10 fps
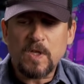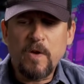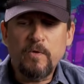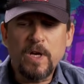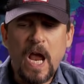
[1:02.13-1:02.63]

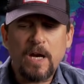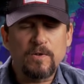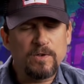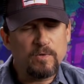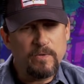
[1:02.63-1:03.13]
Every
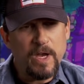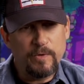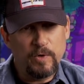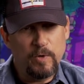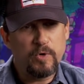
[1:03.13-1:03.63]
actor sort of had
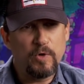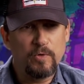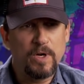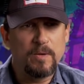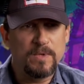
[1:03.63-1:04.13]
their own
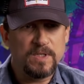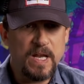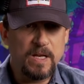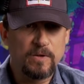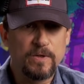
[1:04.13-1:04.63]
program
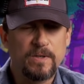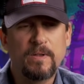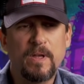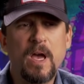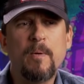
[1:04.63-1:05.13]
tailored
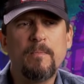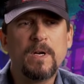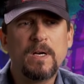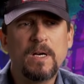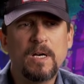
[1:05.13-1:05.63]
to them
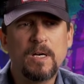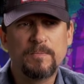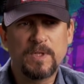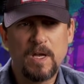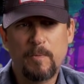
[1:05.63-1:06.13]

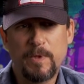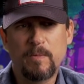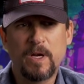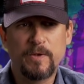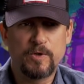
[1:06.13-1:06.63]
to help
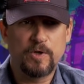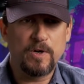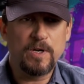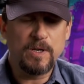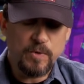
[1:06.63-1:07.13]
them on their
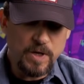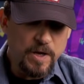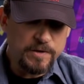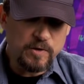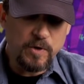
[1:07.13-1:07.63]
journey. But
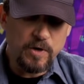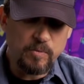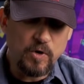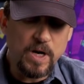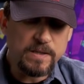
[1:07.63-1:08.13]
also part
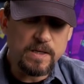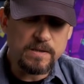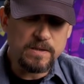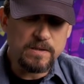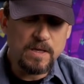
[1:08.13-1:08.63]
of the
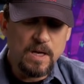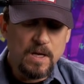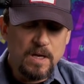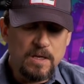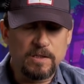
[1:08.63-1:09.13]
process is
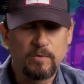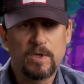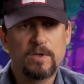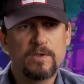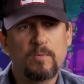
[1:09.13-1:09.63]
the
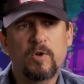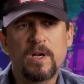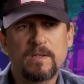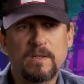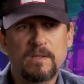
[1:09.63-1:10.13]
rehearsal
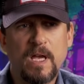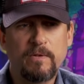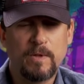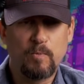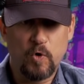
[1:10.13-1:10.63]
process,
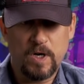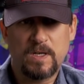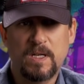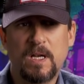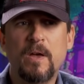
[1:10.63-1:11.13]
having them work
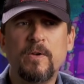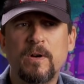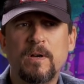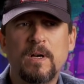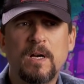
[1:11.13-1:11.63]

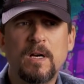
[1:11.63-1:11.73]
together.